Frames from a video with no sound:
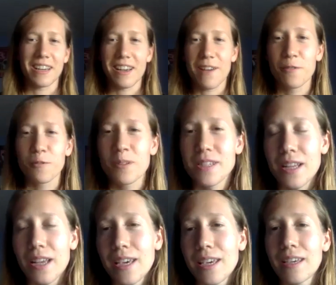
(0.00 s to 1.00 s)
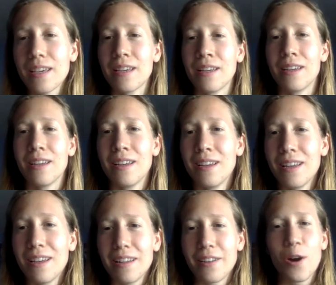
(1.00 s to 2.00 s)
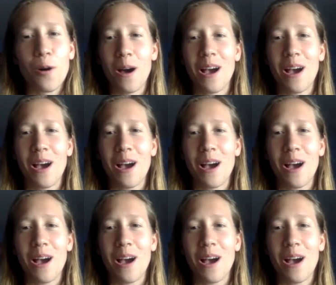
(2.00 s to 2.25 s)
Everyone's like, no,